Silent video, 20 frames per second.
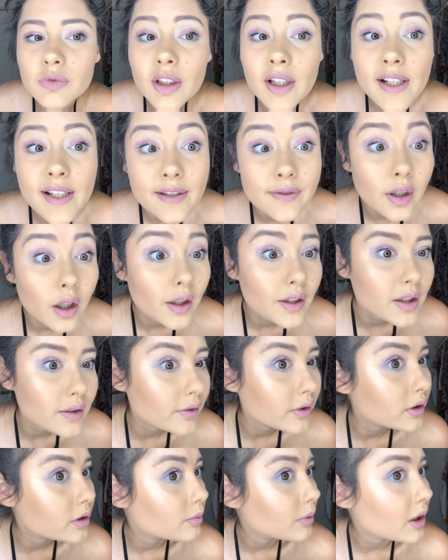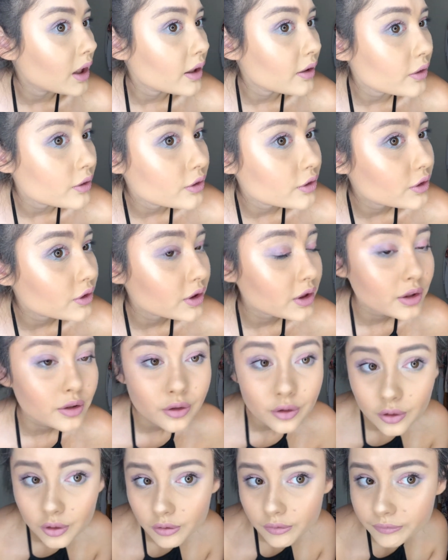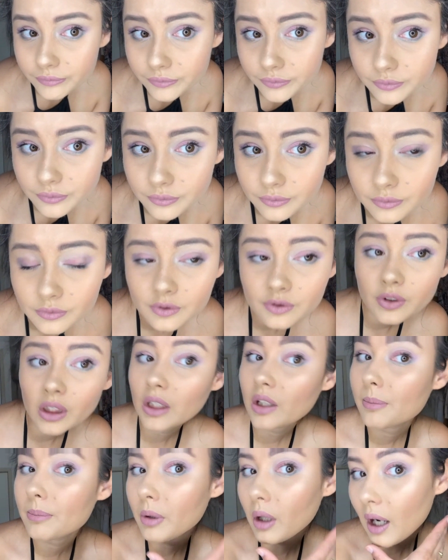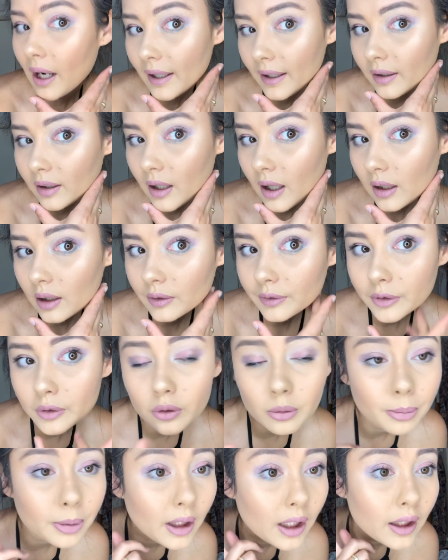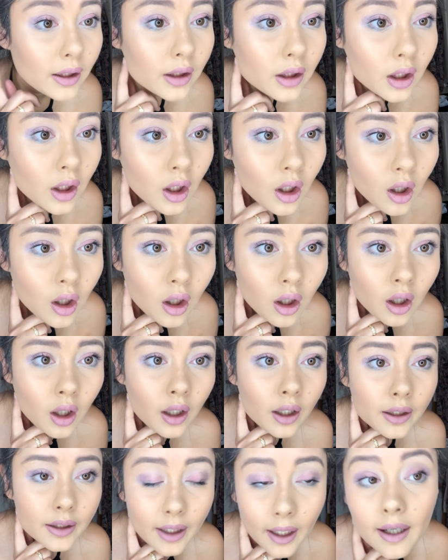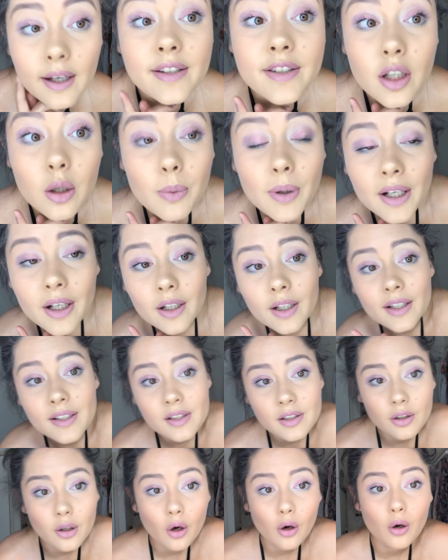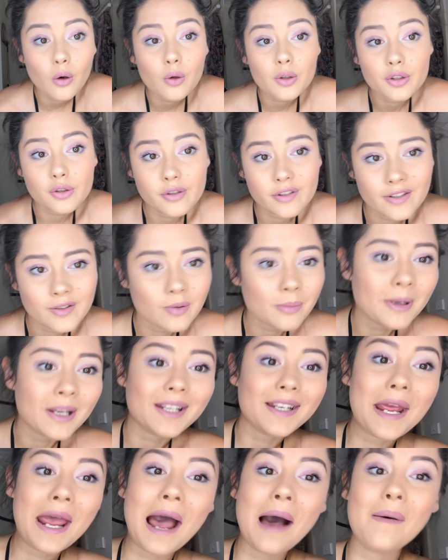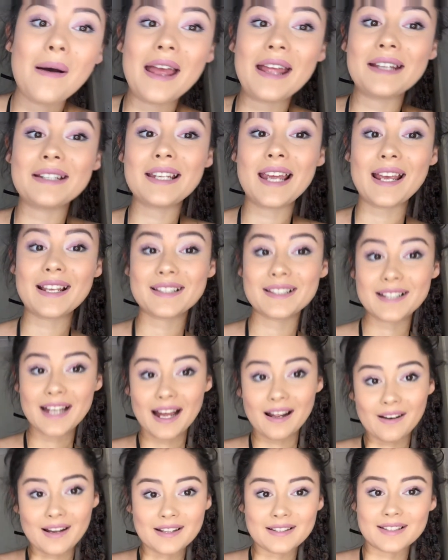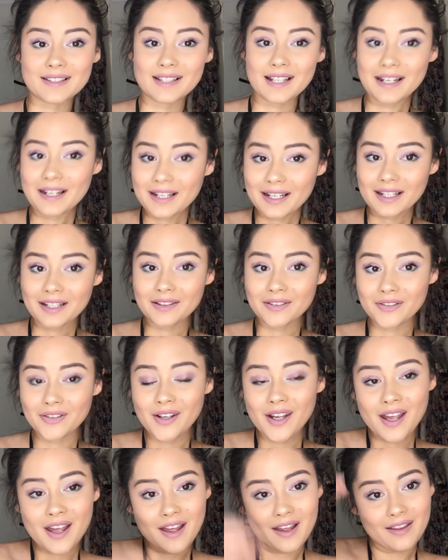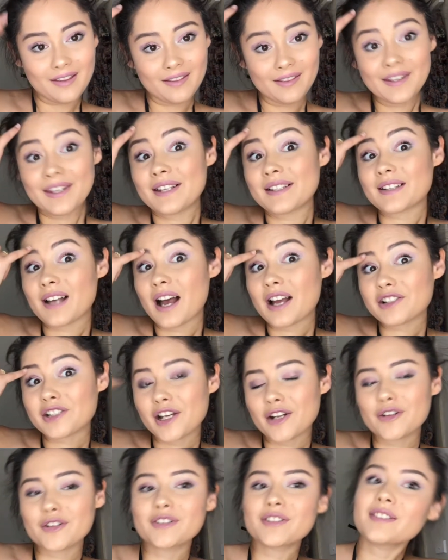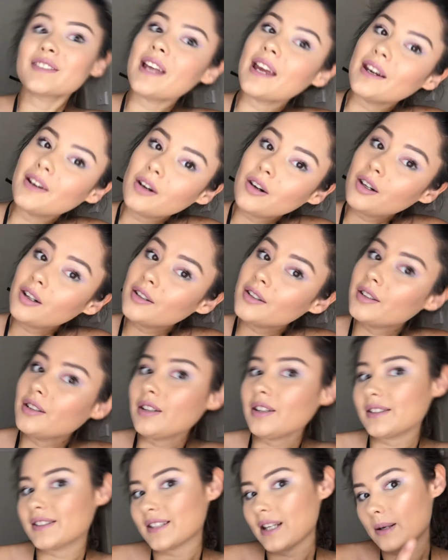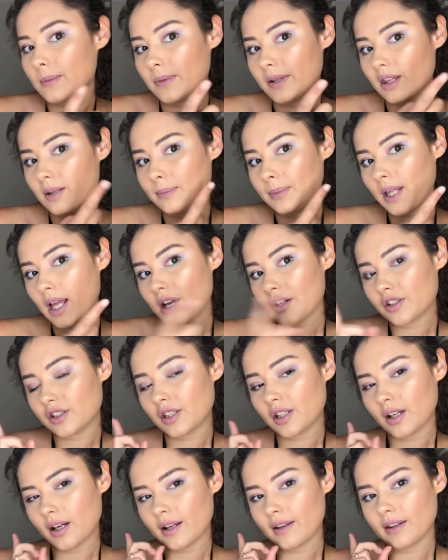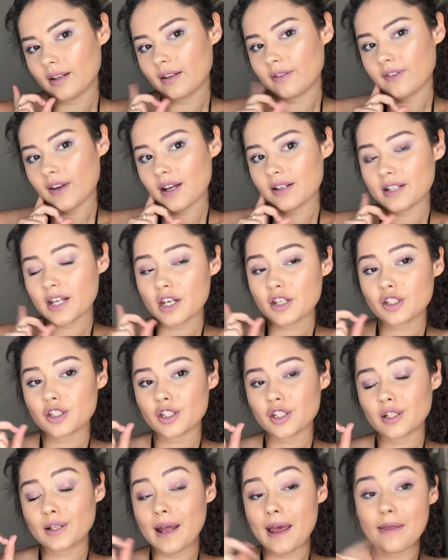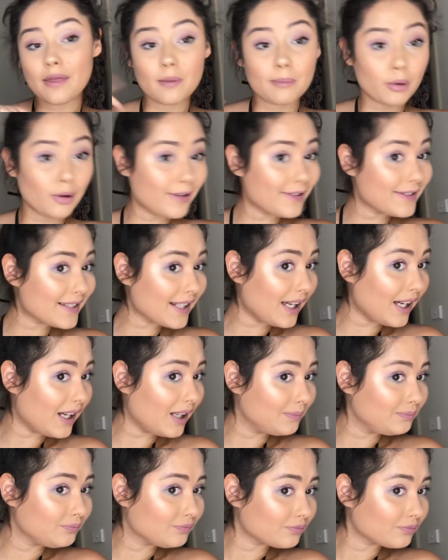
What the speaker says: It is very different to what I usually do, very bright and colourful, but yeah, so we're gonna go to swimming now and test out and see if these eyeshadows stay on. Same with the blush, the foundation and the bronzer.